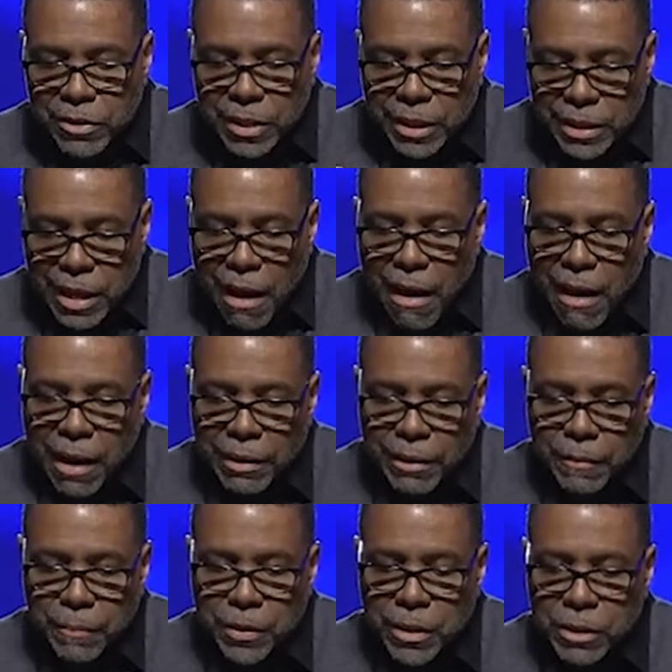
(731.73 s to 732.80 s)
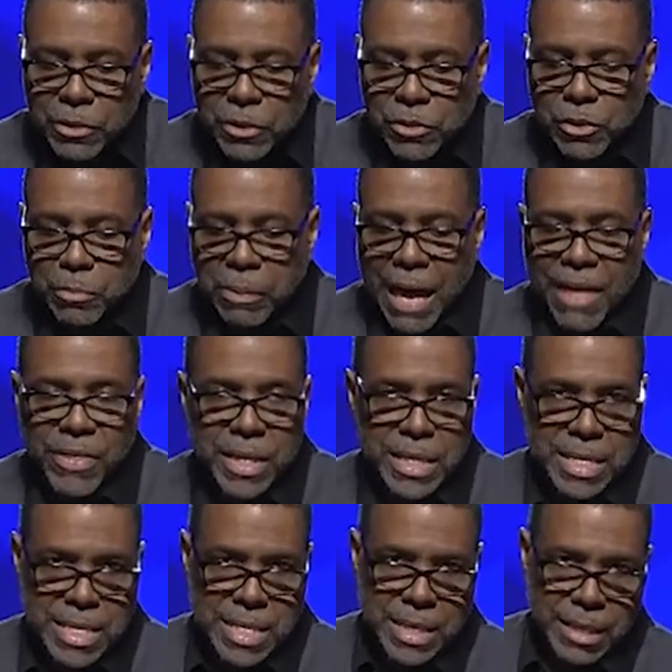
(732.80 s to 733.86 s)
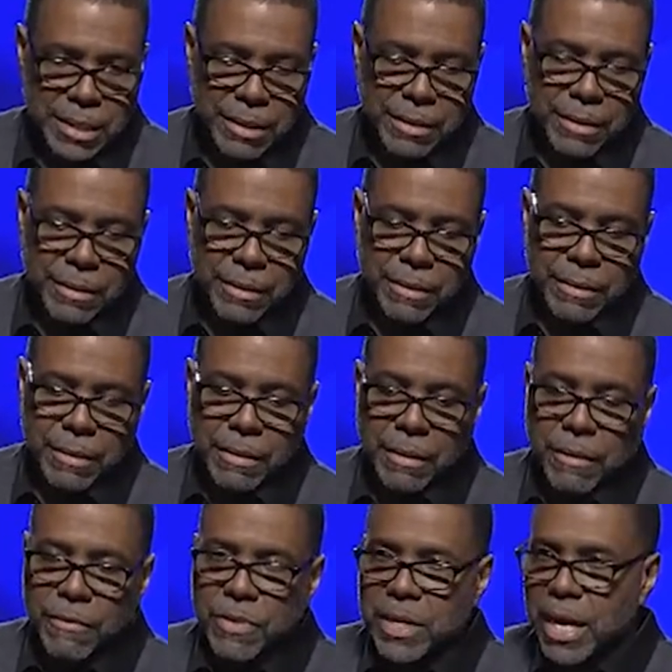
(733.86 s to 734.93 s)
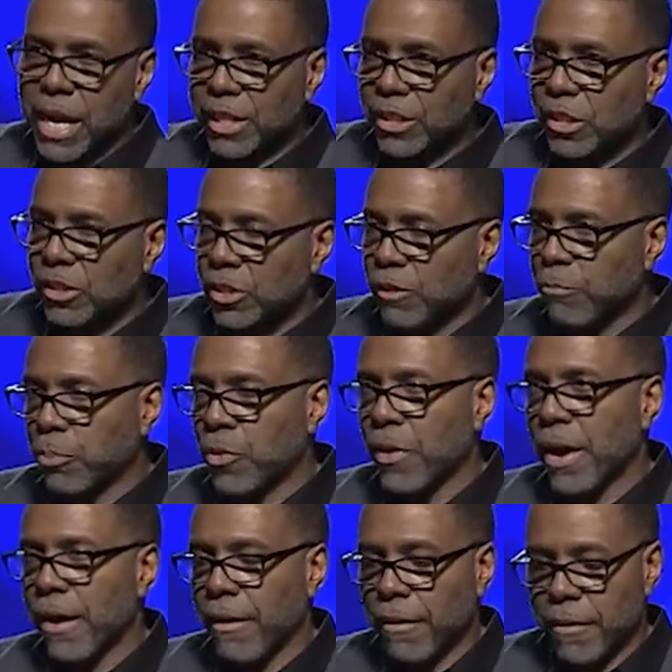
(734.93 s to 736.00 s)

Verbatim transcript: in God to supply the need. The essence of prayer